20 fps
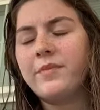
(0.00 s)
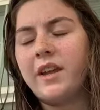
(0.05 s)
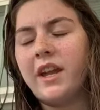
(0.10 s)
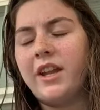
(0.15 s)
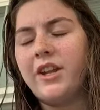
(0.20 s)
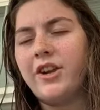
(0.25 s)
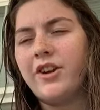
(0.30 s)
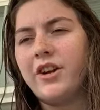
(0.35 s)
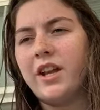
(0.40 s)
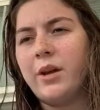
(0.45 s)

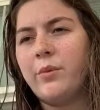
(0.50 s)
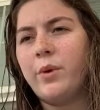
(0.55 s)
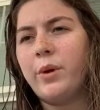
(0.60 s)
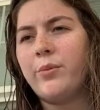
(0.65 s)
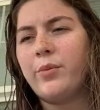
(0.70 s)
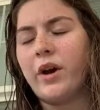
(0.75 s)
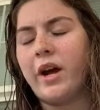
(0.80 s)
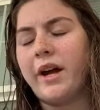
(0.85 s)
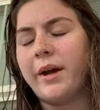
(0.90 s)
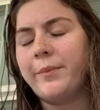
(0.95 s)
In your name we
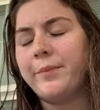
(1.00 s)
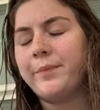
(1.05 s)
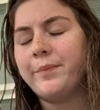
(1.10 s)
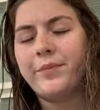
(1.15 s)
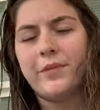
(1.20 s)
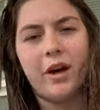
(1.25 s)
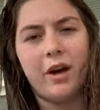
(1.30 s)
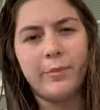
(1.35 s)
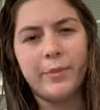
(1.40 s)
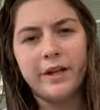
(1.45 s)
pray.
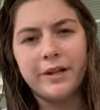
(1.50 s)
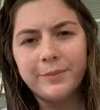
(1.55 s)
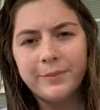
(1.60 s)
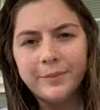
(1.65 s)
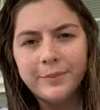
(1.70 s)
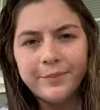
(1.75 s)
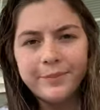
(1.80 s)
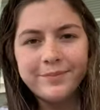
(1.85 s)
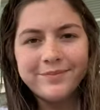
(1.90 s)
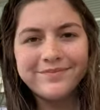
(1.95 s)
Amen.
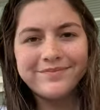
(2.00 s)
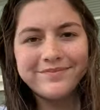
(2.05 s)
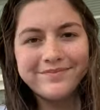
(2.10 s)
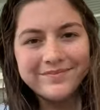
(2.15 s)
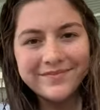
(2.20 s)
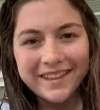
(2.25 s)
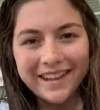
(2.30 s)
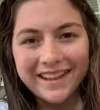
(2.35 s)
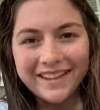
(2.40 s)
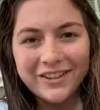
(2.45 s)

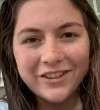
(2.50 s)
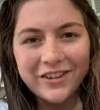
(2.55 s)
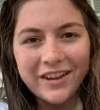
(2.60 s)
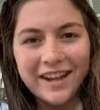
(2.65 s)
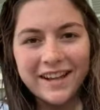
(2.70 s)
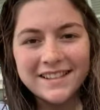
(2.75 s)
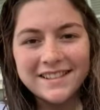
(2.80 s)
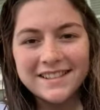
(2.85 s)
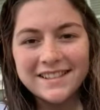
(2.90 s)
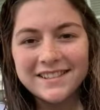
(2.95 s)
Thank you
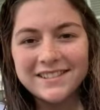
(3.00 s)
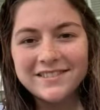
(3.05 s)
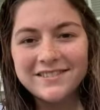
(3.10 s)
guys.